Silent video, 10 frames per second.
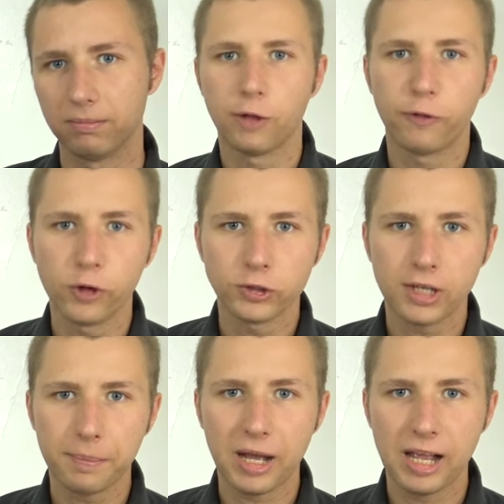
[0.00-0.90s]
The first
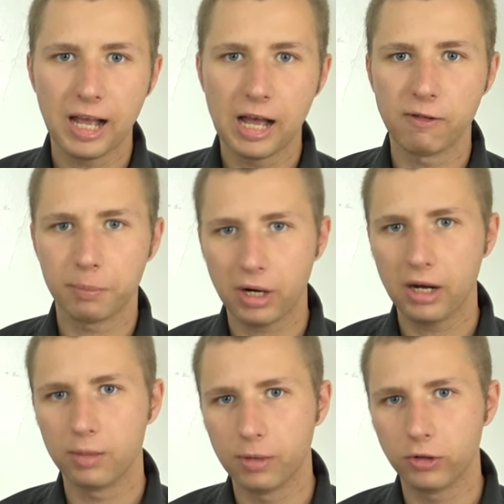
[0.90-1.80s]
step I have, and
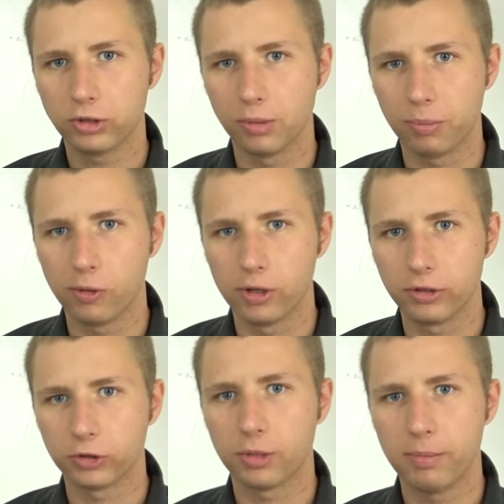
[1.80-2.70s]
probably the most important,
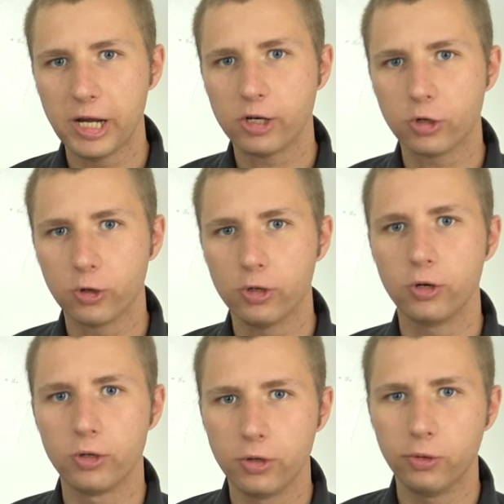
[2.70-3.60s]
is to make sure you're
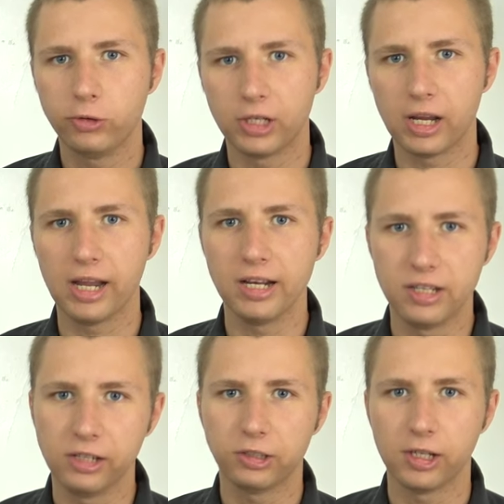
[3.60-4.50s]
using a
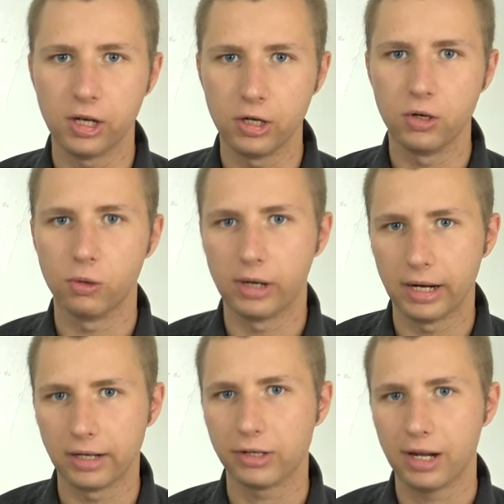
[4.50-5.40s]
decent indoor
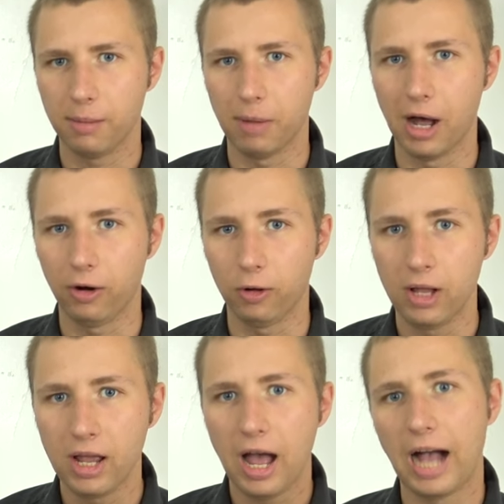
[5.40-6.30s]
antenna model.
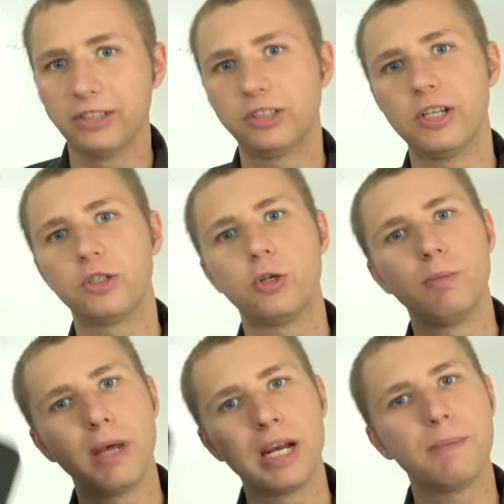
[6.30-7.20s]
I see too
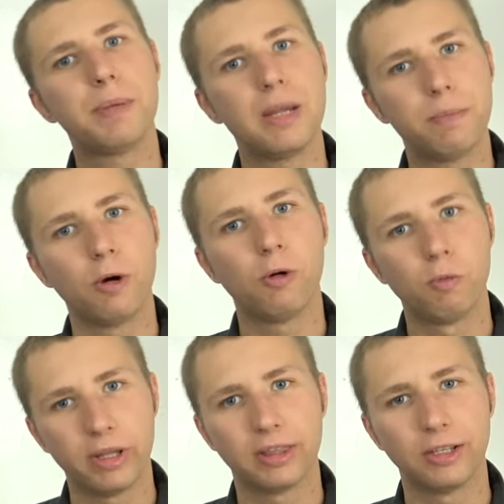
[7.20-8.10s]
many people
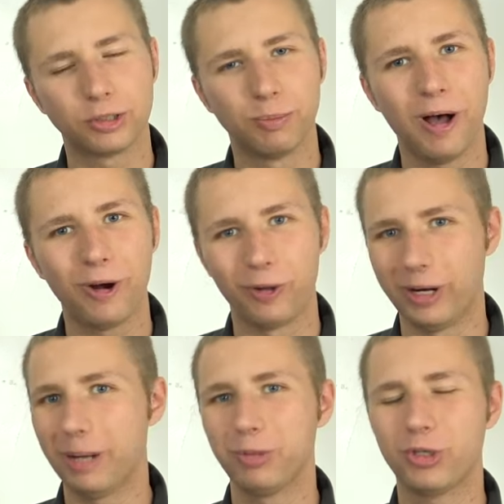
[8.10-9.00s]
with this model,
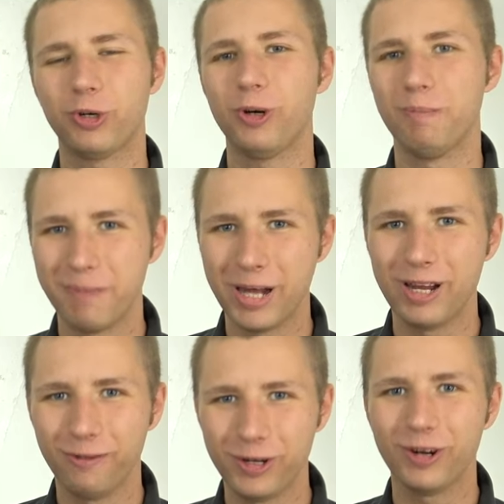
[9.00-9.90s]
and I'm sure
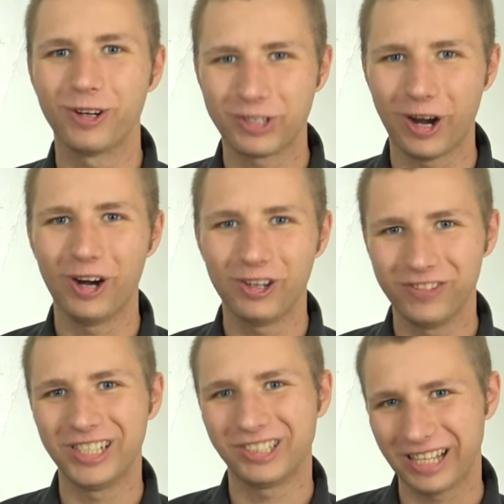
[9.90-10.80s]
many of you are tired of
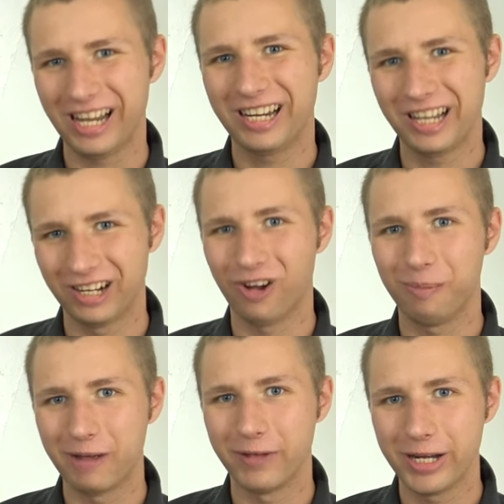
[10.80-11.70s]
me saying it in all
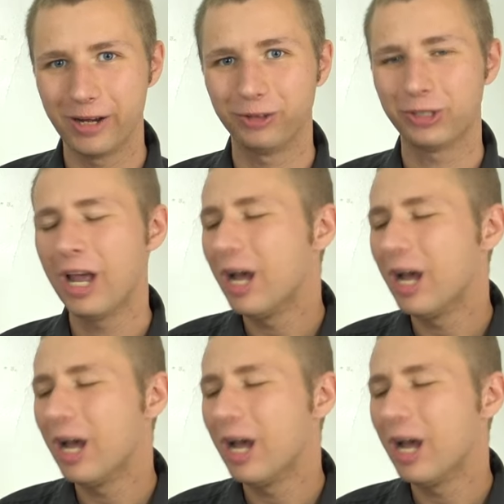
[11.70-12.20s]
my videos,